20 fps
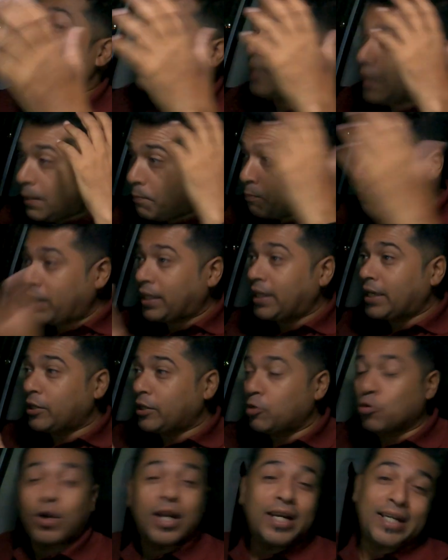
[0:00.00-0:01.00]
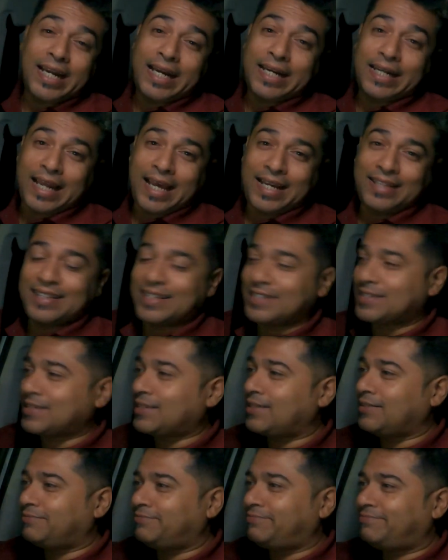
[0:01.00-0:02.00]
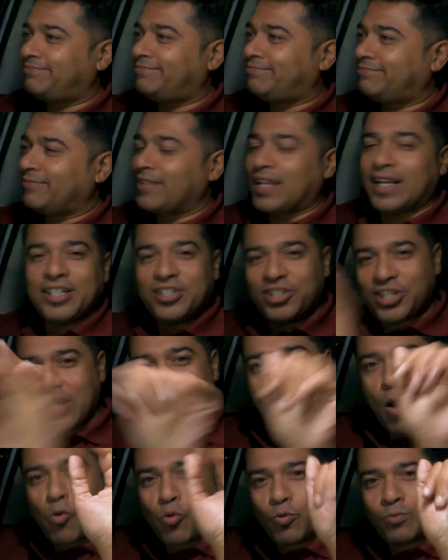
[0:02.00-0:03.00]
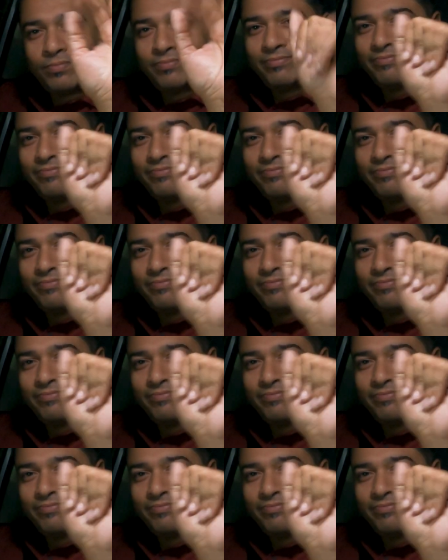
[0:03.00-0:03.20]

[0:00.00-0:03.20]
keep bringing you content like this. Ciao.